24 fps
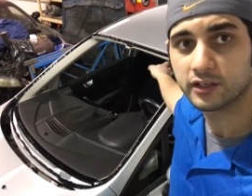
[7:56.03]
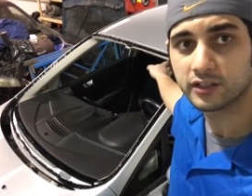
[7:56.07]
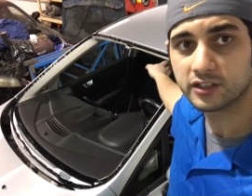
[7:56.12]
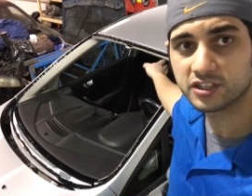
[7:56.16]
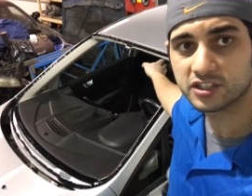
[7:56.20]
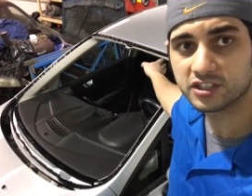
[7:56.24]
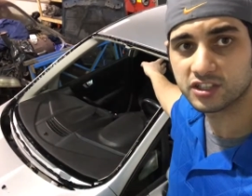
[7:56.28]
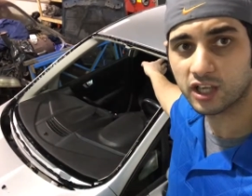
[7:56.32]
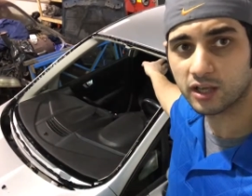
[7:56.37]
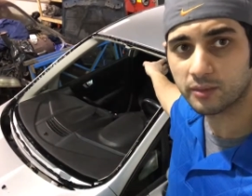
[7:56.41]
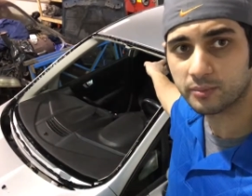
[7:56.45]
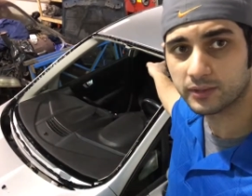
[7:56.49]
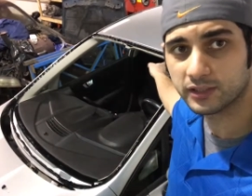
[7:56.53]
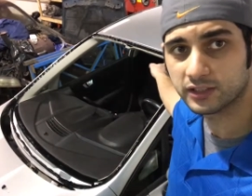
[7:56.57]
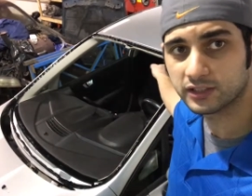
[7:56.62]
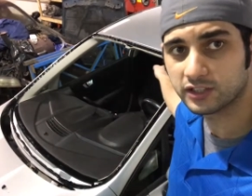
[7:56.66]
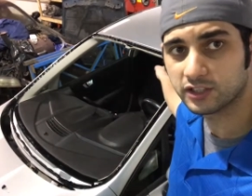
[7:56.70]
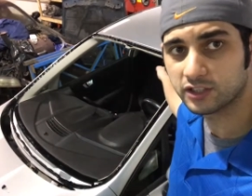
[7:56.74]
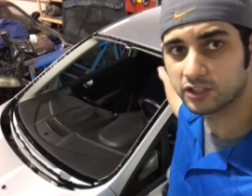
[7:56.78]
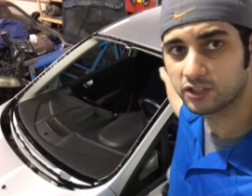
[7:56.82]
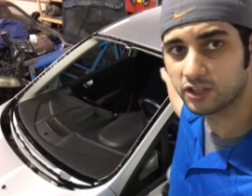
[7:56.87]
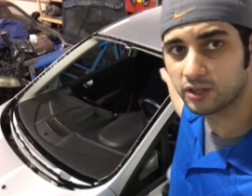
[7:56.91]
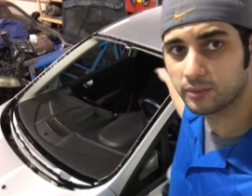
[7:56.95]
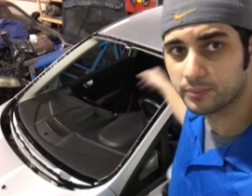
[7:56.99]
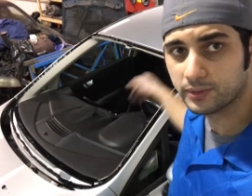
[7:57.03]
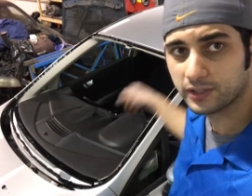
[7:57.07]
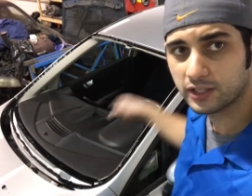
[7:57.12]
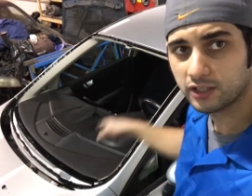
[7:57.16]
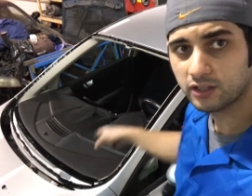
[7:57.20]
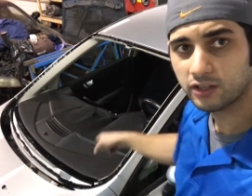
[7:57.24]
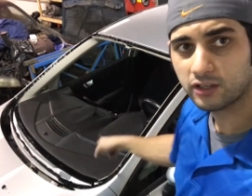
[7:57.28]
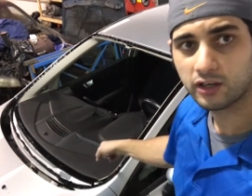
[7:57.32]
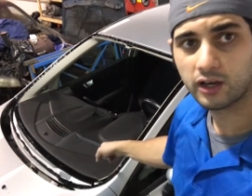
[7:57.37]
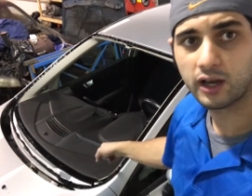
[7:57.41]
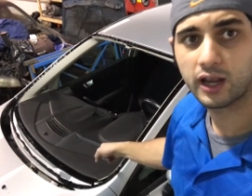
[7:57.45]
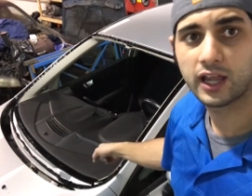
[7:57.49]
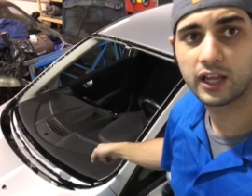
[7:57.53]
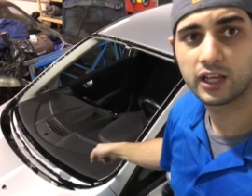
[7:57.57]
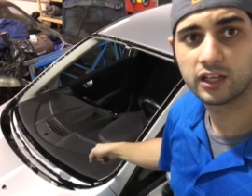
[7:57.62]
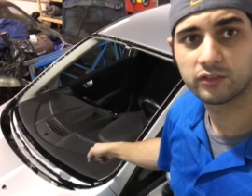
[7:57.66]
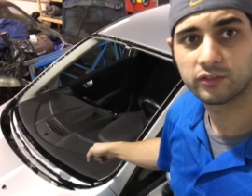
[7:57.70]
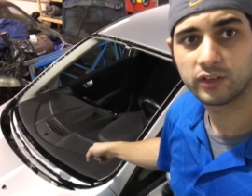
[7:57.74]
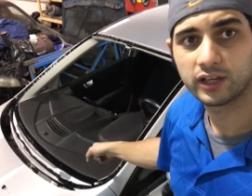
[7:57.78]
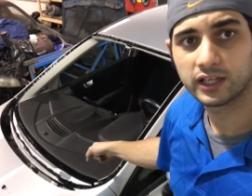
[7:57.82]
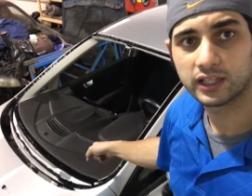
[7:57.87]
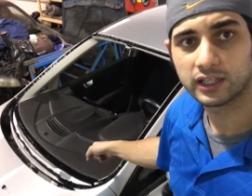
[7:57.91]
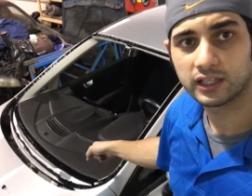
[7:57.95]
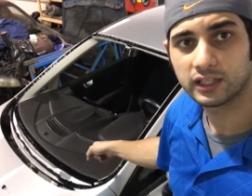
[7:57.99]
stop, continue up here,
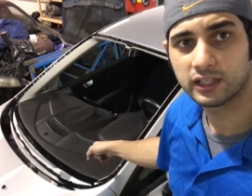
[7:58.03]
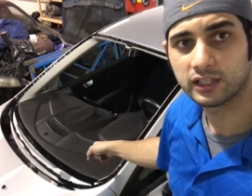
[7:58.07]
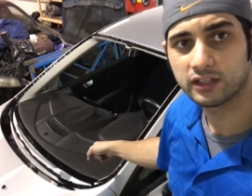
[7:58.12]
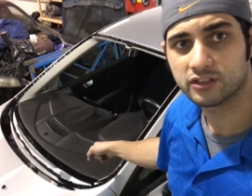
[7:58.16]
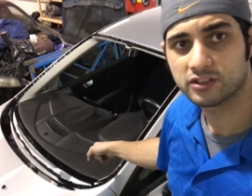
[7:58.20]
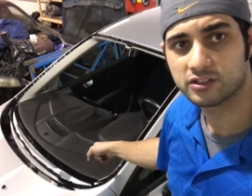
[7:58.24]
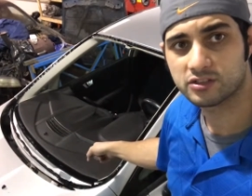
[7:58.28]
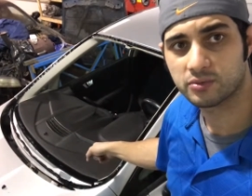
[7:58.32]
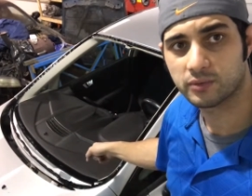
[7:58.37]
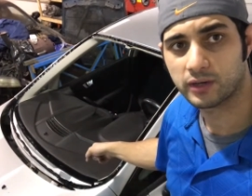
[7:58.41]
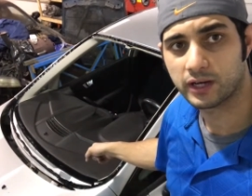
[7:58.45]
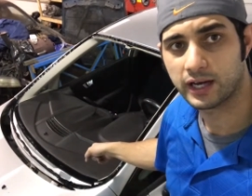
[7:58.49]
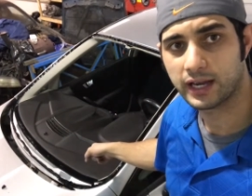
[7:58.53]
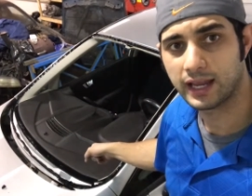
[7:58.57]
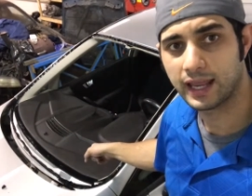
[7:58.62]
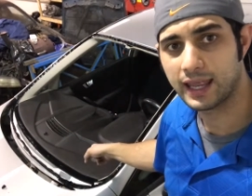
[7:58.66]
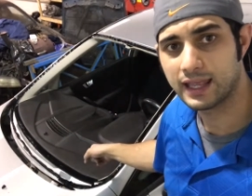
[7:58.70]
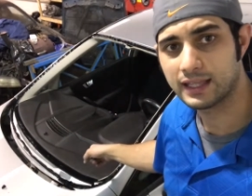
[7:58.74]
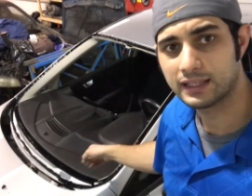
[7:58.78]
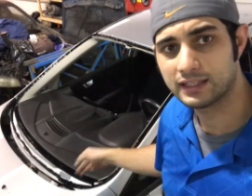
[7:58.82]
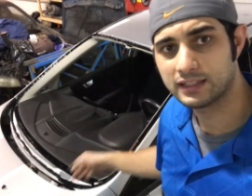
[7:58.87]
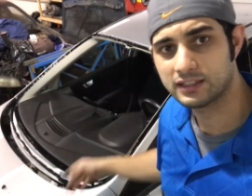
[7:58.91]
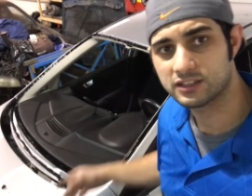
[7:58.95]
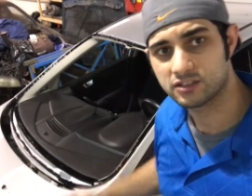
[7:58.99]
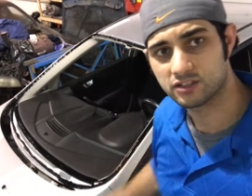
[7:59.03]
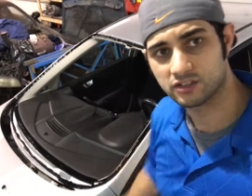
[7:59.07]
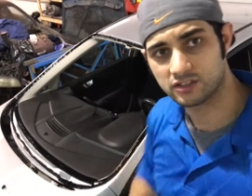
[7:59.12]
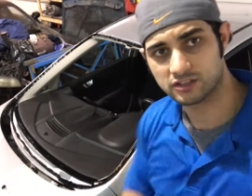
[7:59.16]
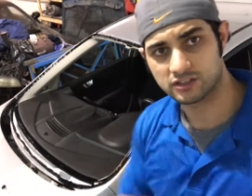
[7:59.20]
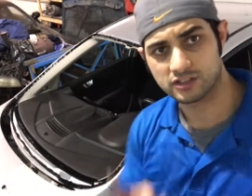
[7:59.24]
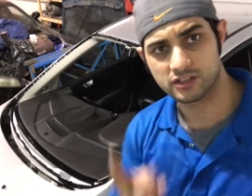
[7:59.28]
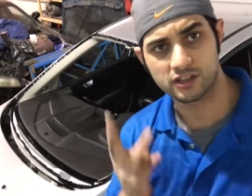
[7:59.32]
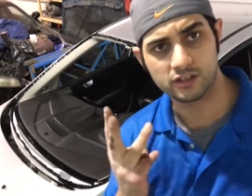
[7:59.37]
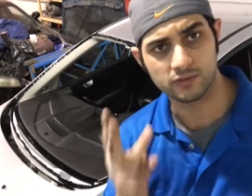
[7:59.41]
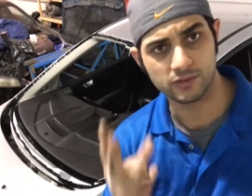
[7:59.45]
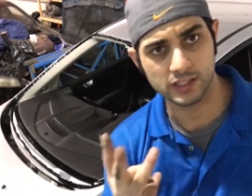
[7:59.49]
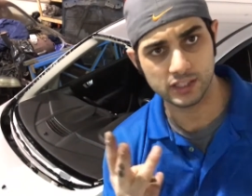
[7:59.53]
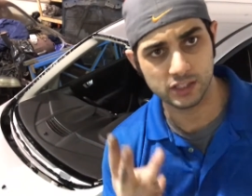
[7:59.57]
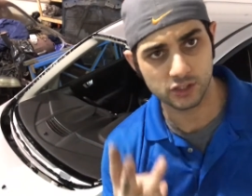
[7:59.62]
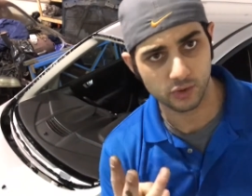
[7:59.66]
and right here is where I ended, so there's 3